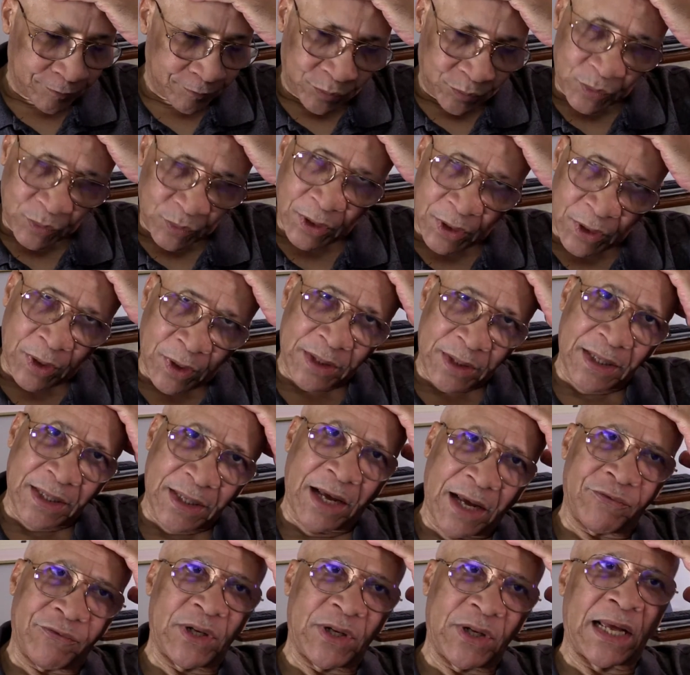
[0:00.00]
only thing I
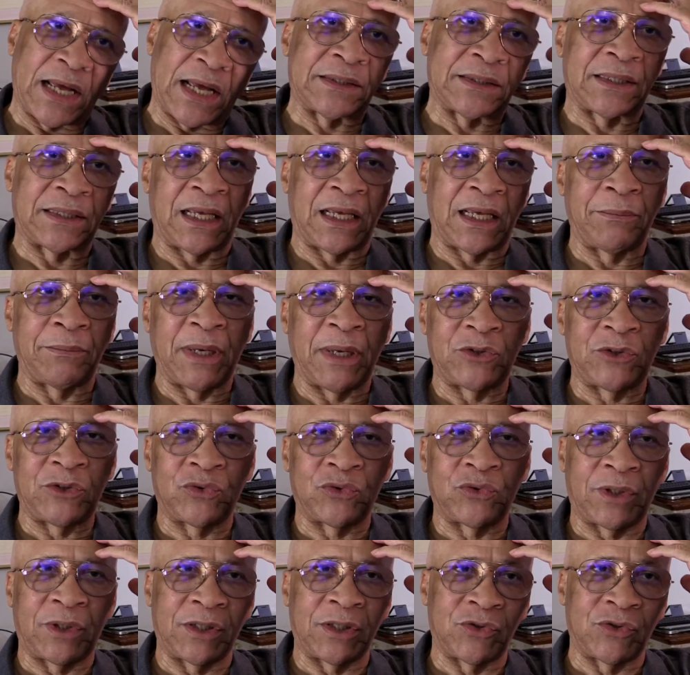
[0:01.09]
feel like saying, make sure
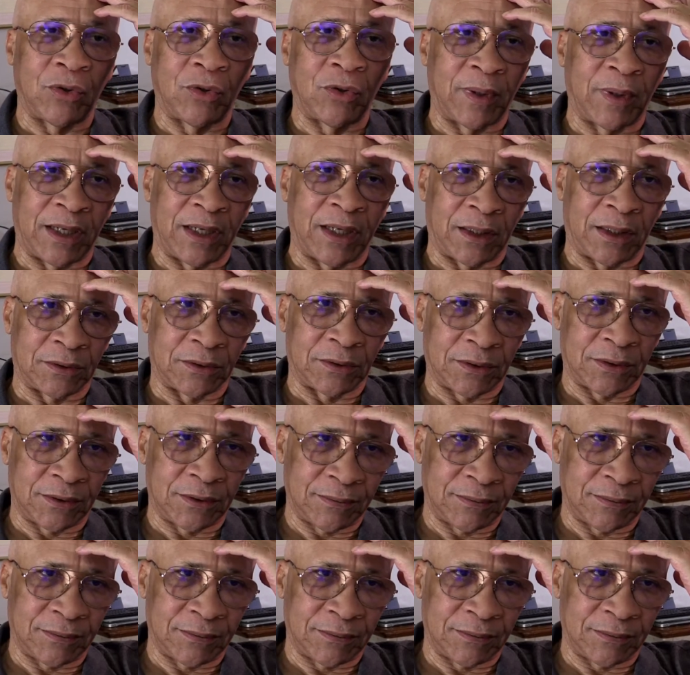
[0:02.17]
there is no one else,